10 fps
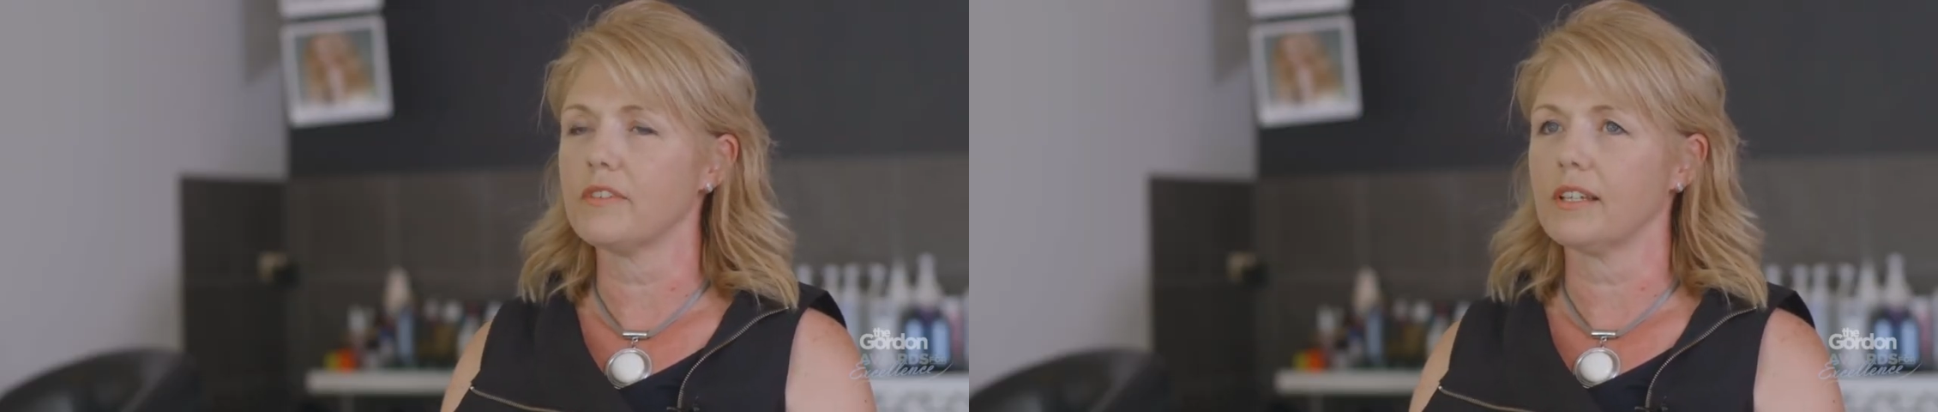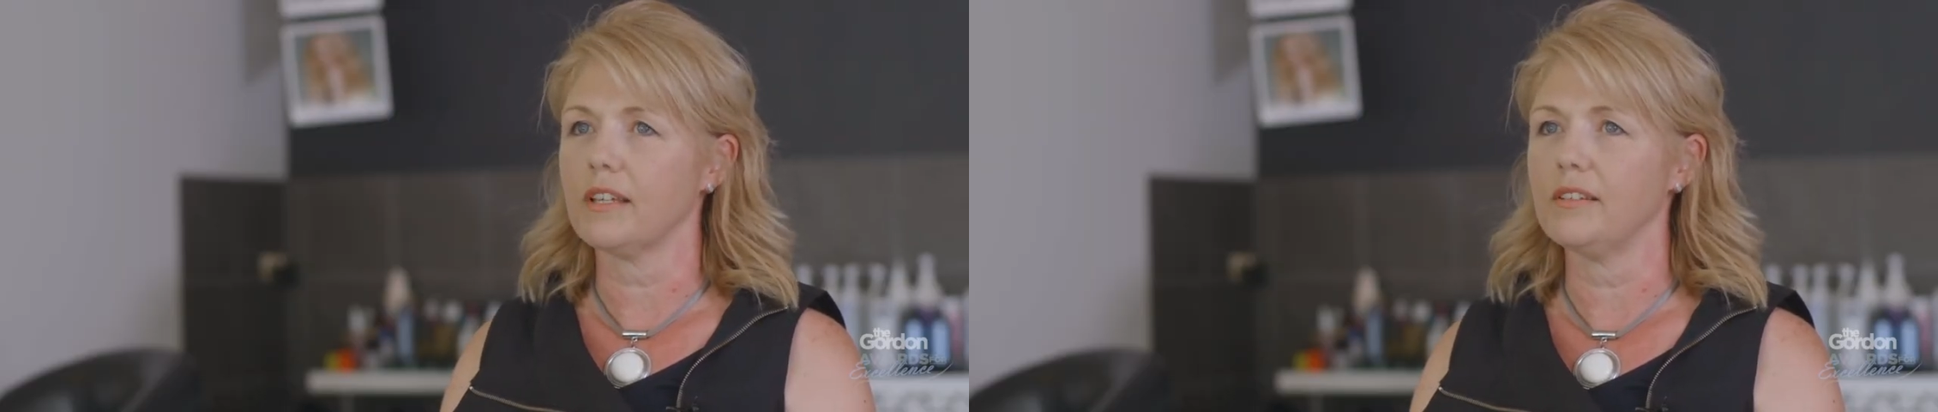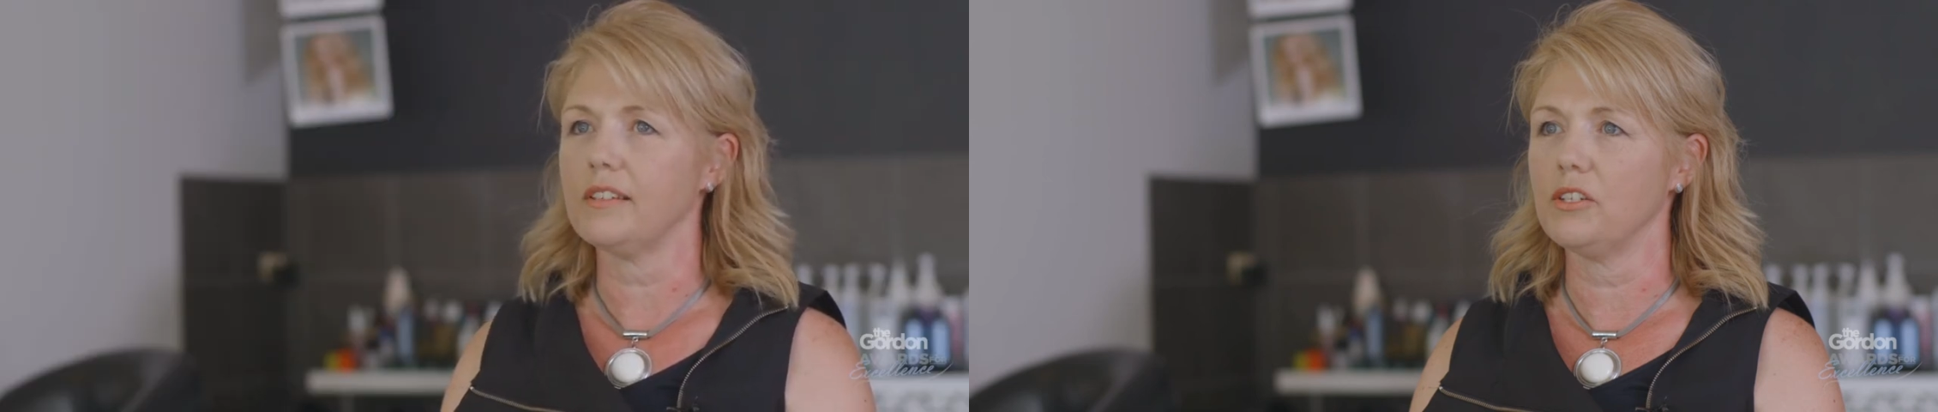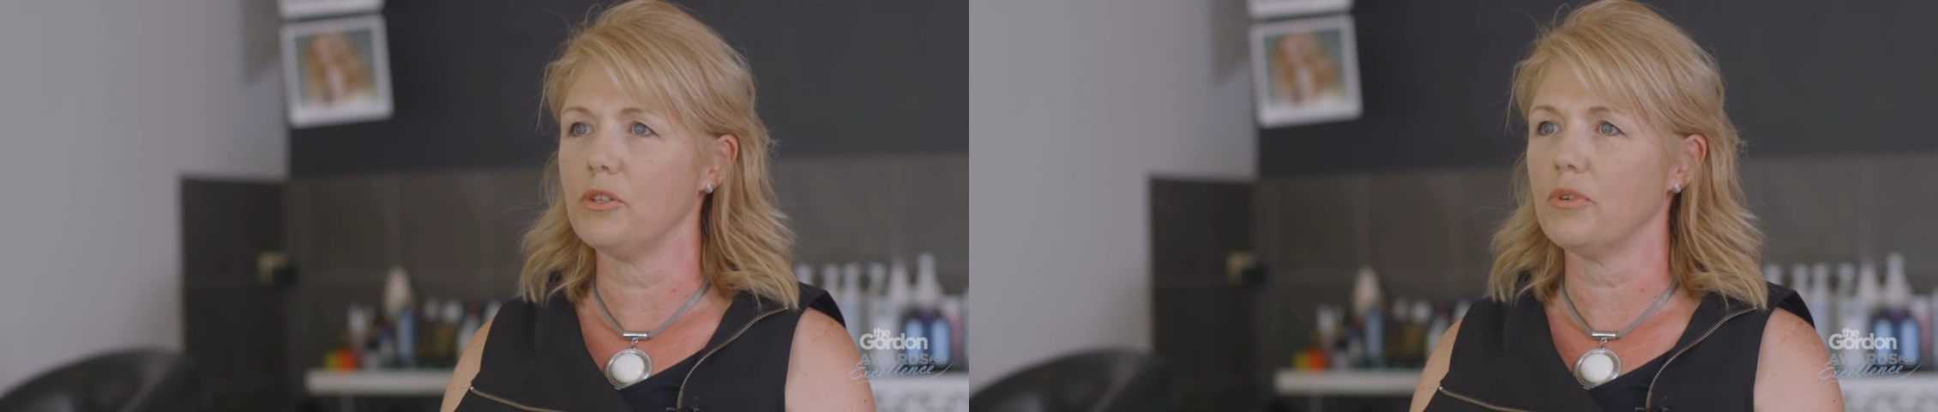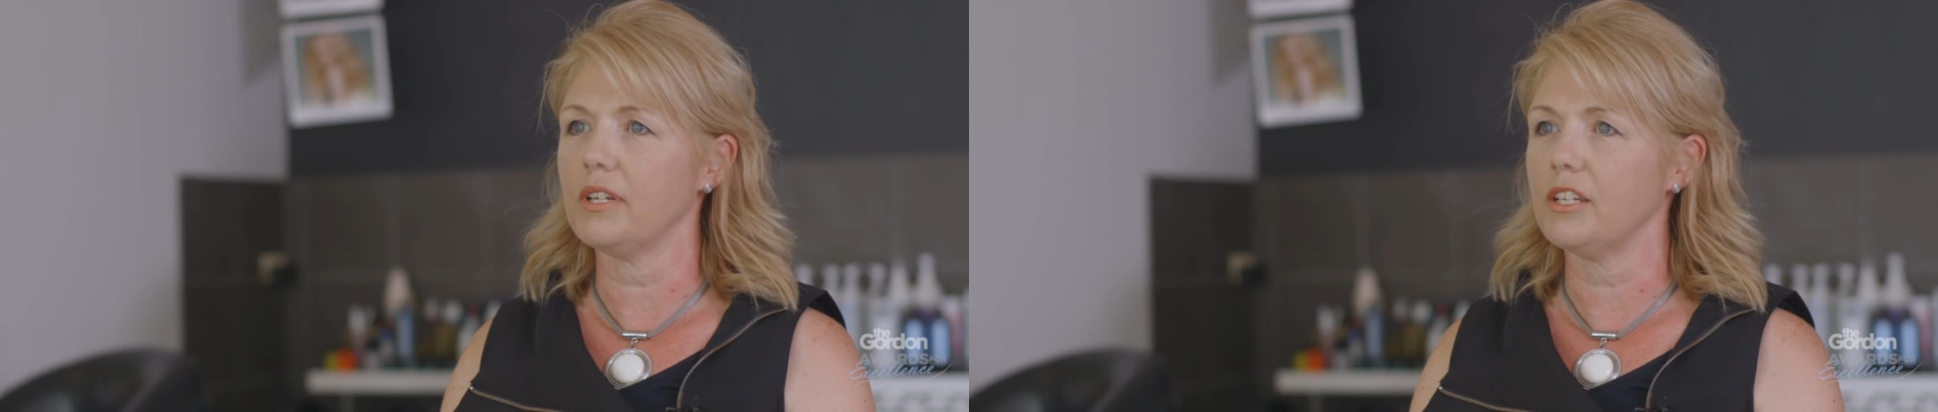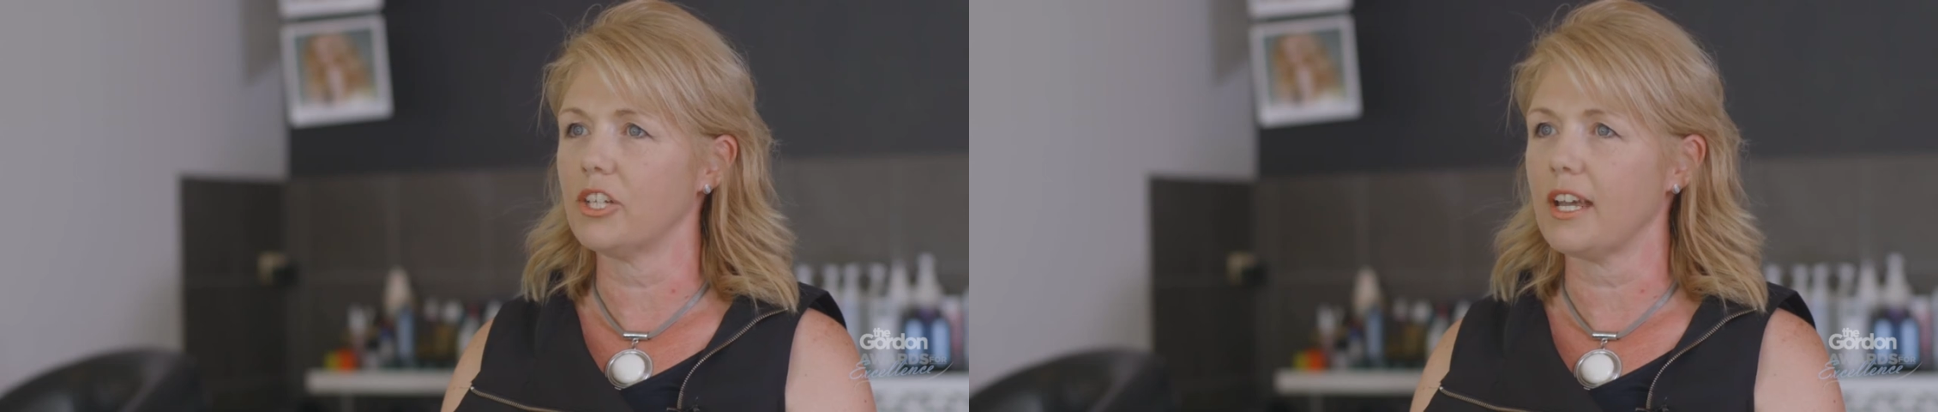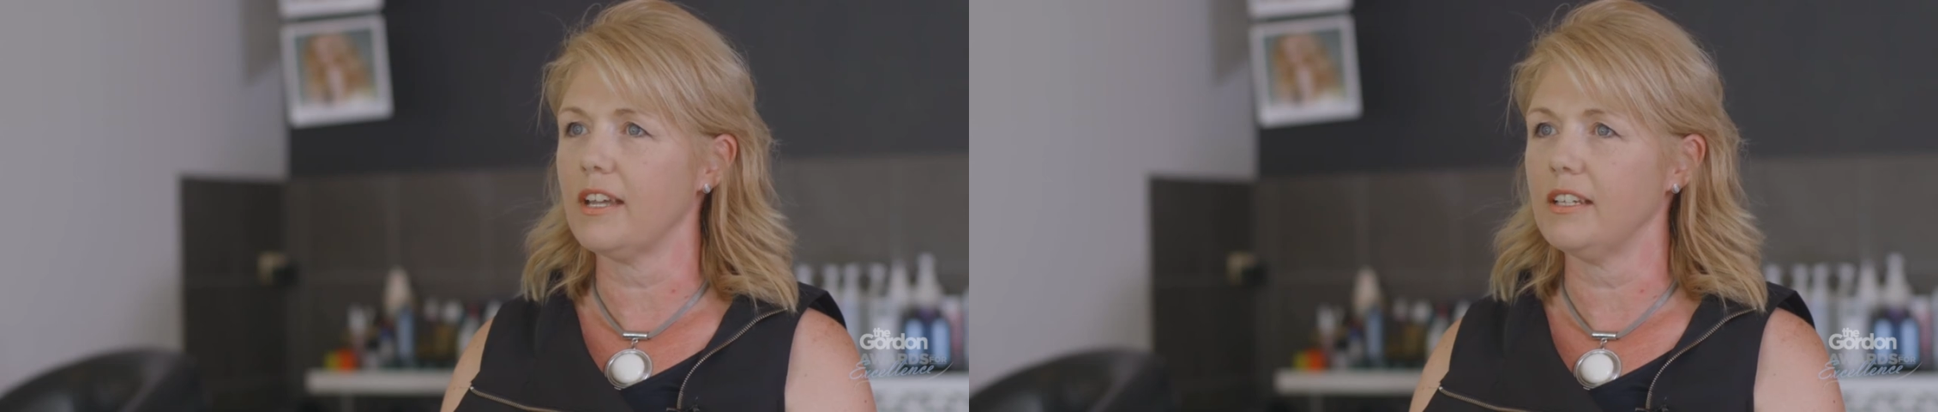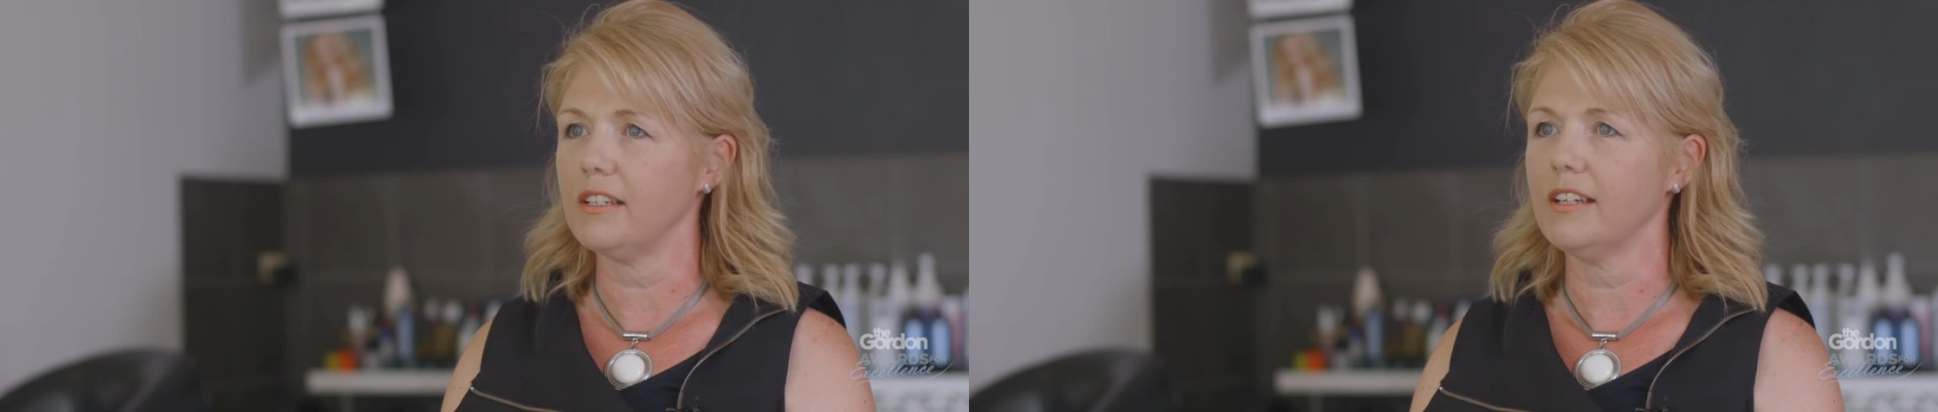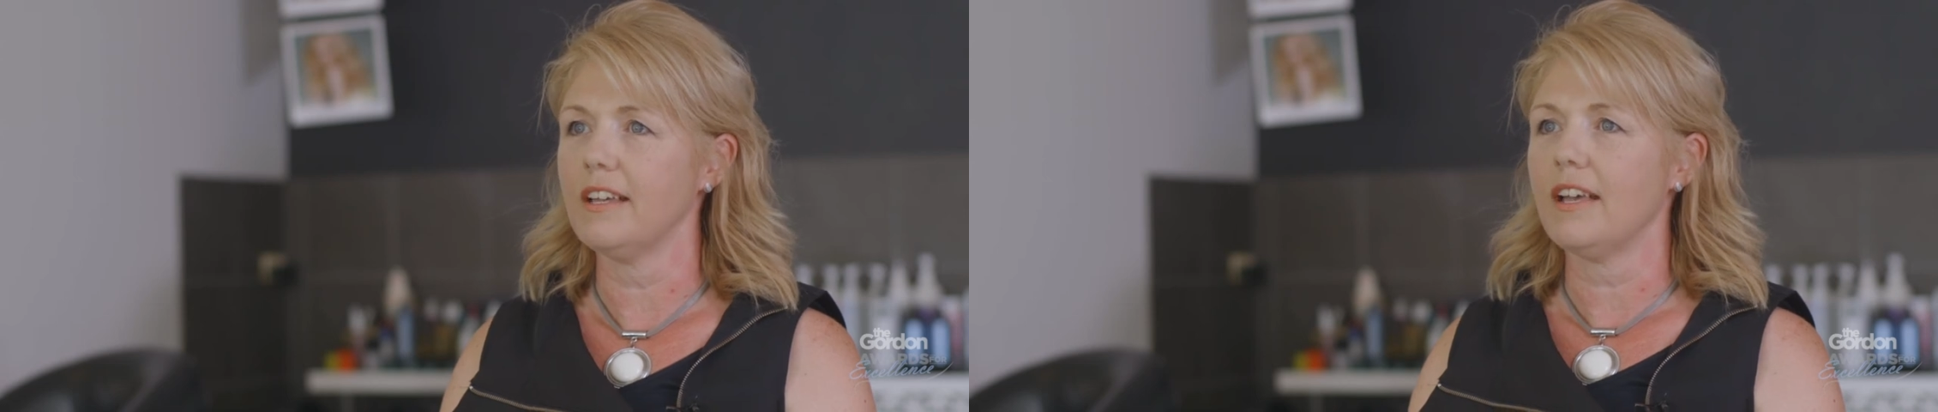to continue on educating